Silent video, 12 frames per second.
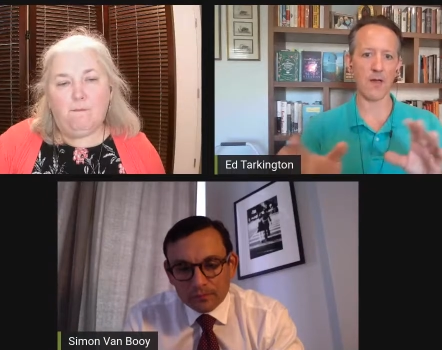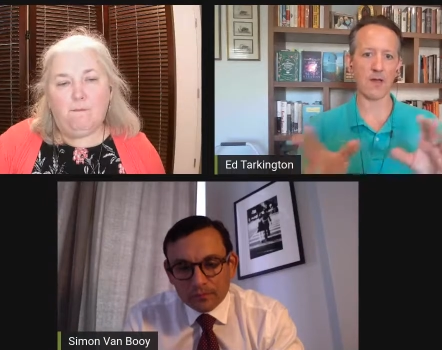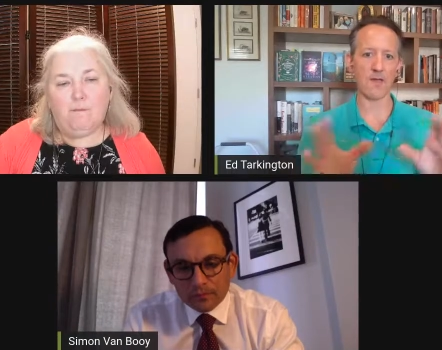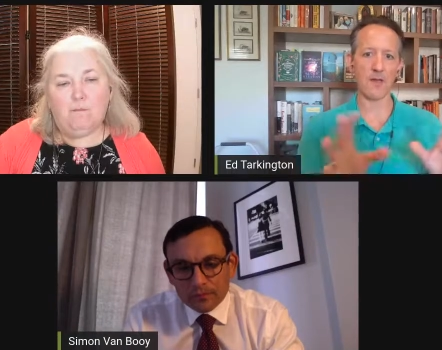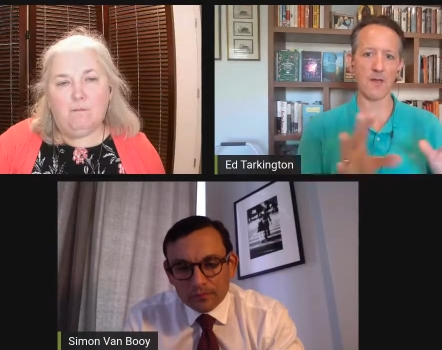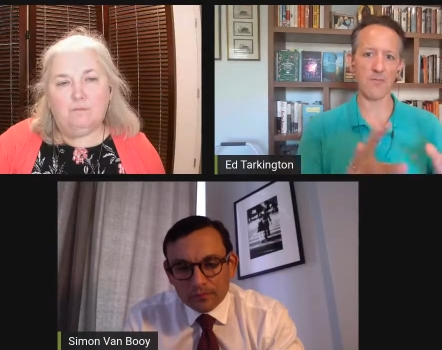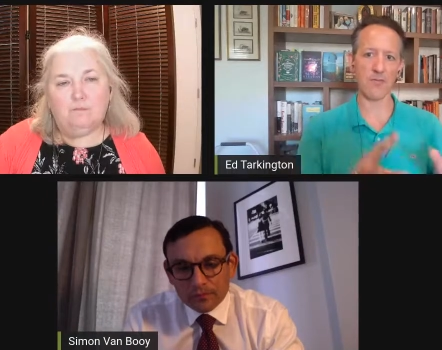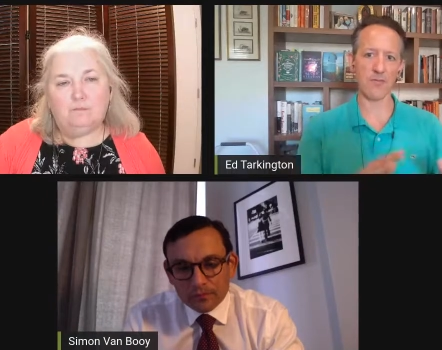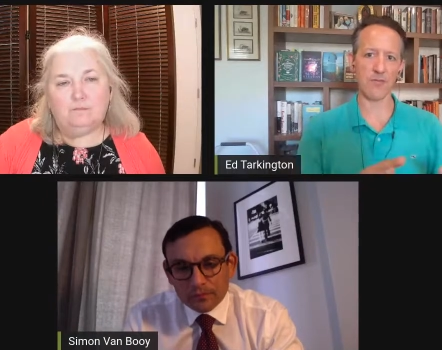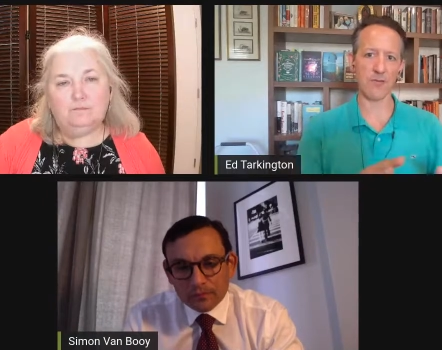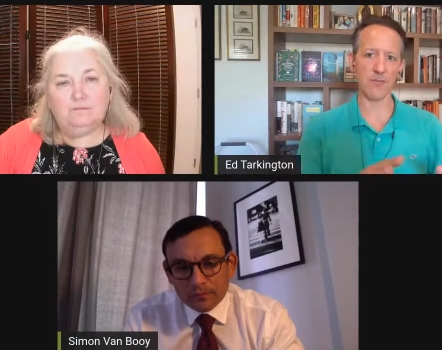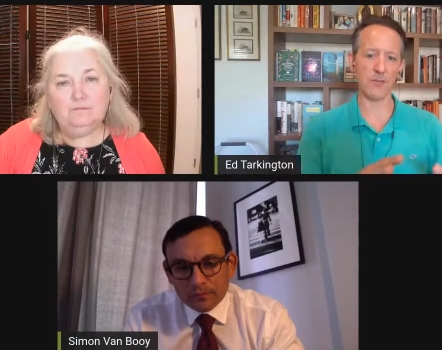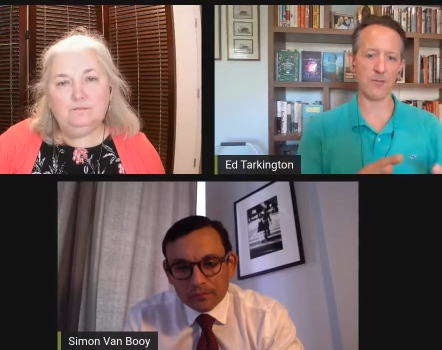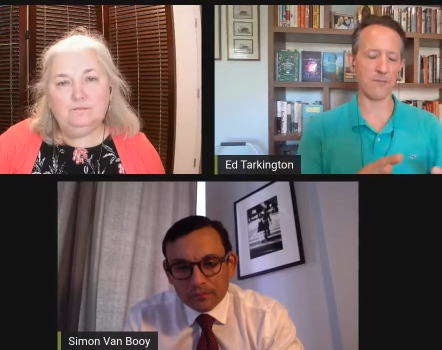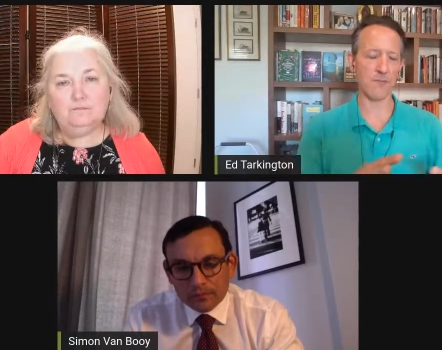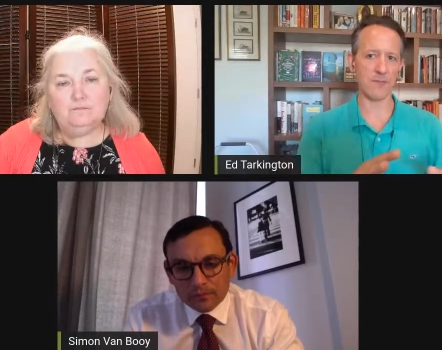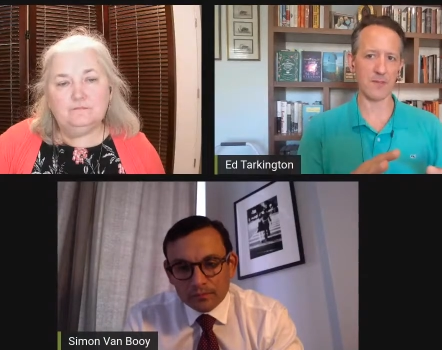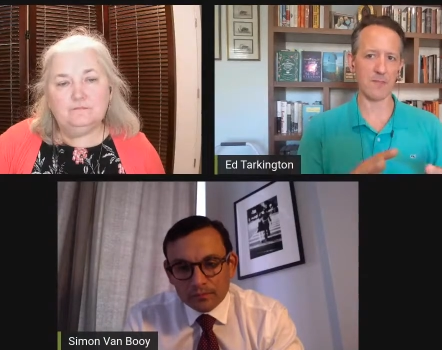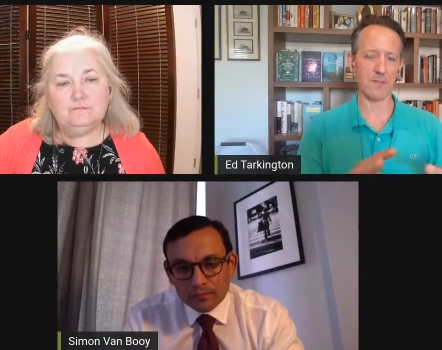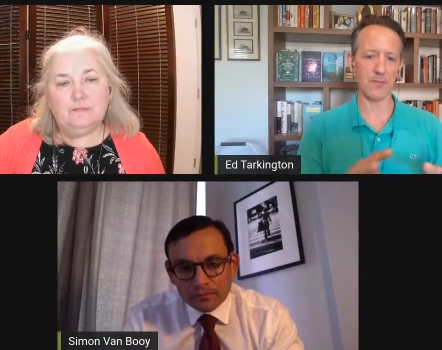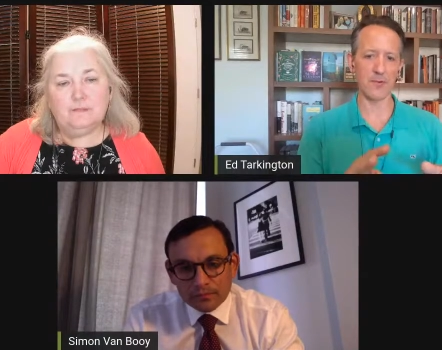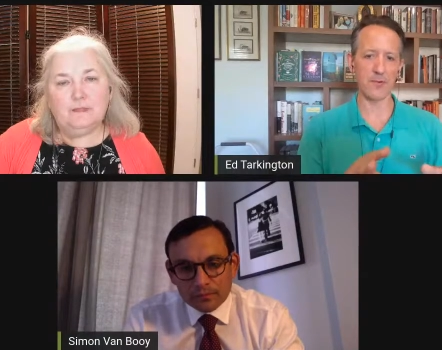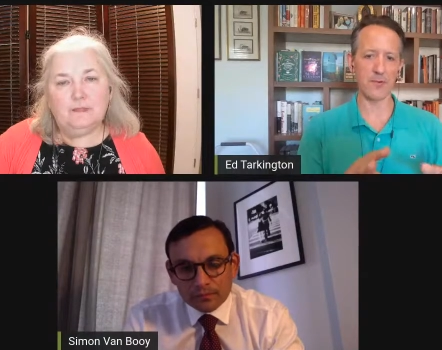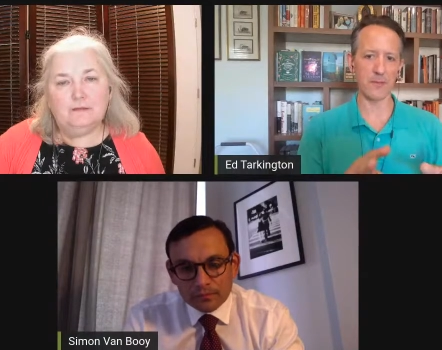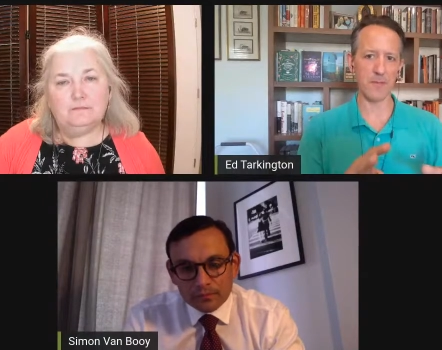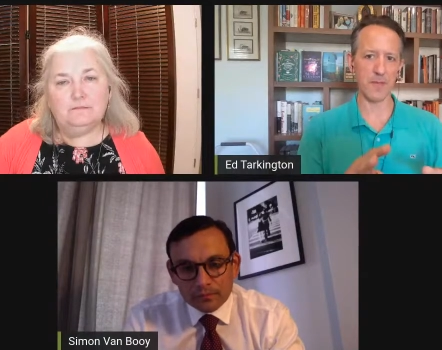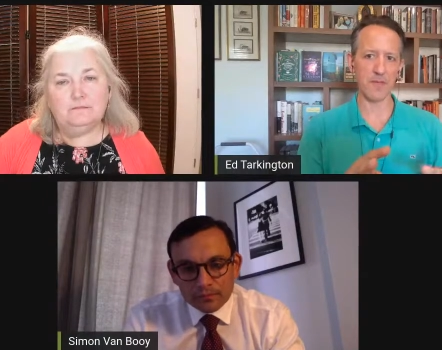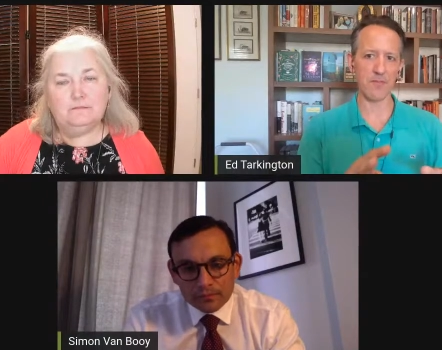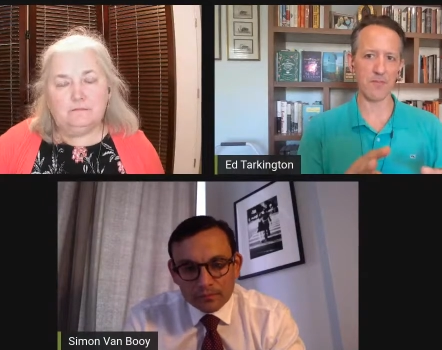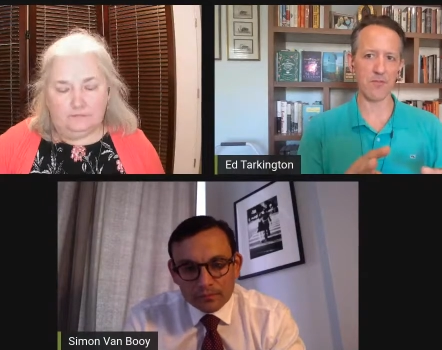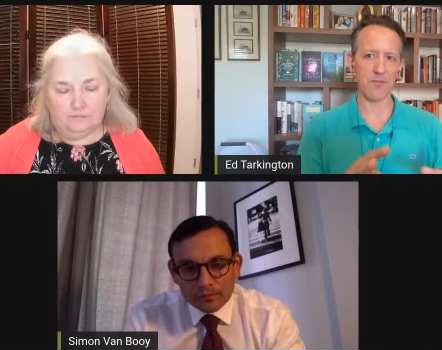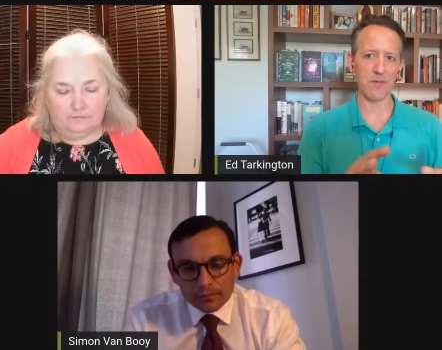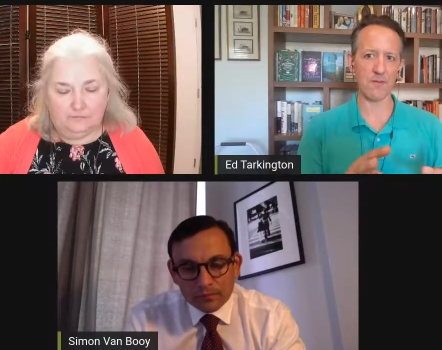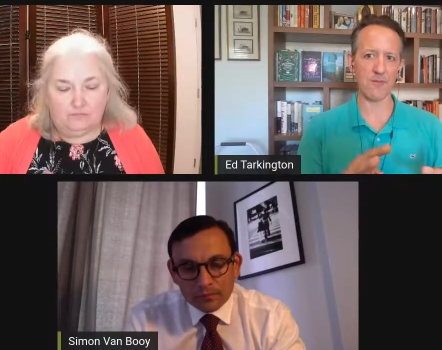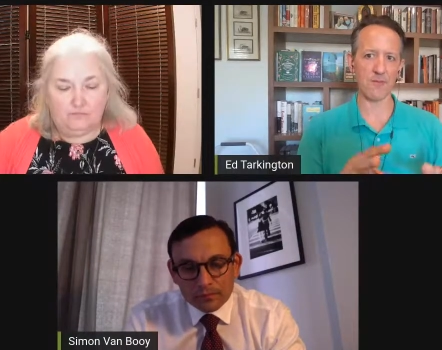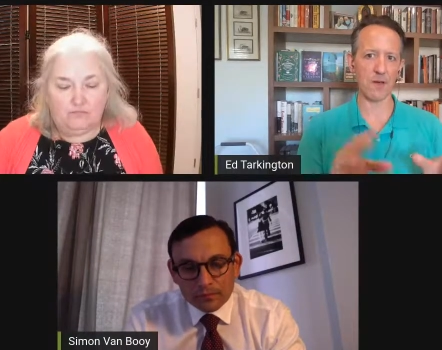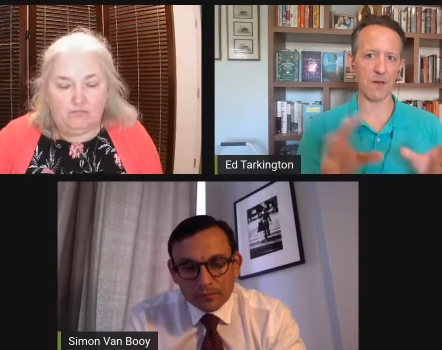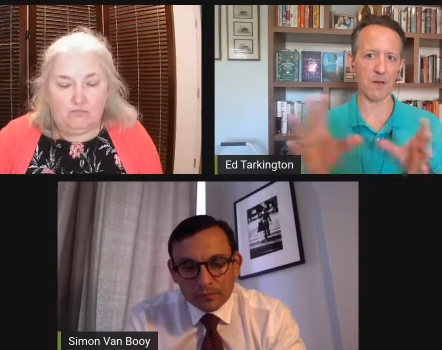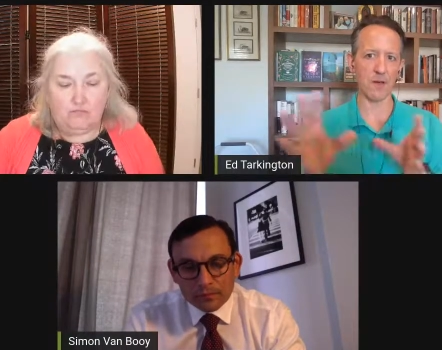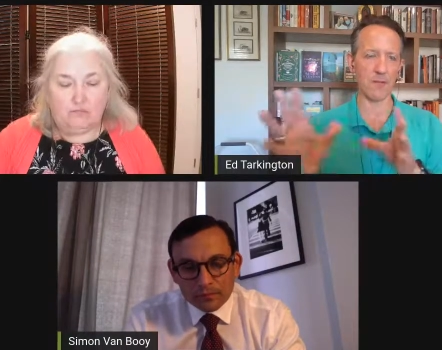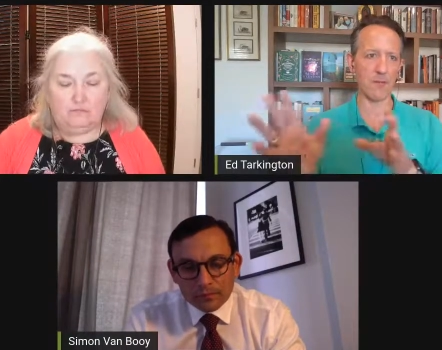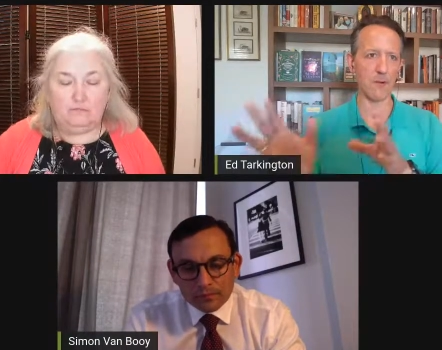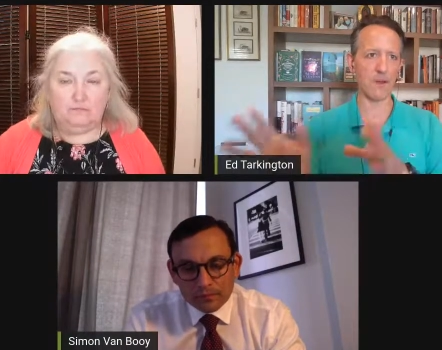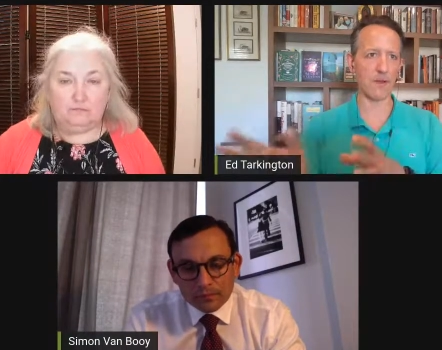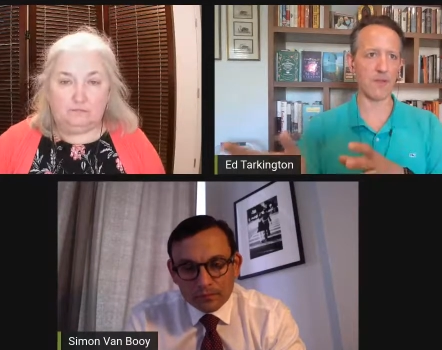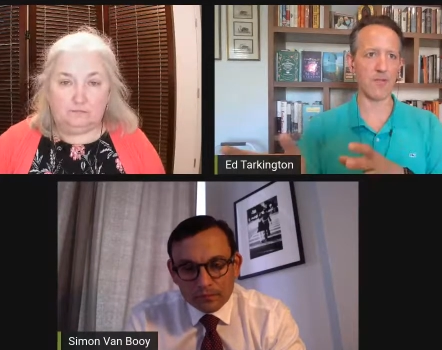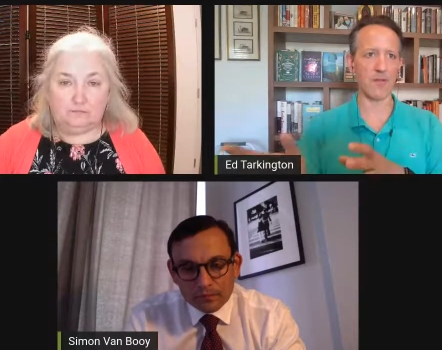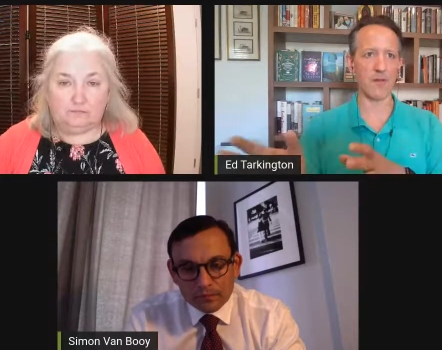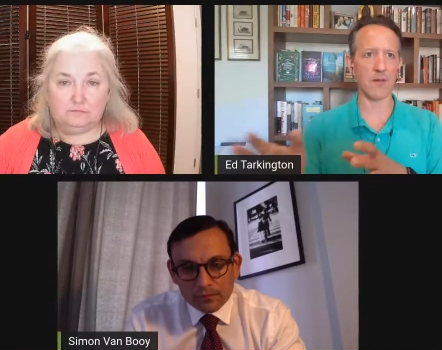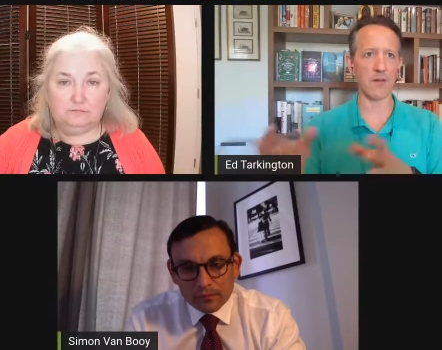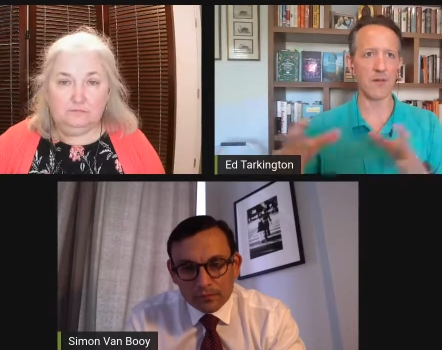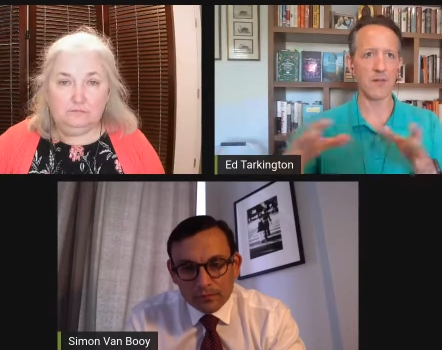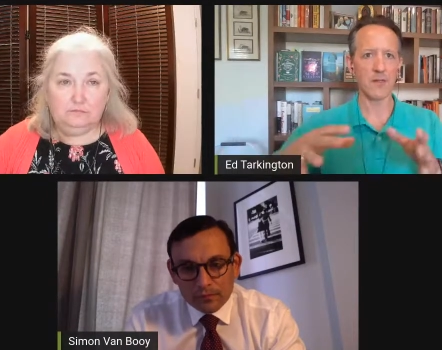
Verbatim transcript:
Speaker 1: how you have these sort of really, really brutally painful stuff uh, right next to,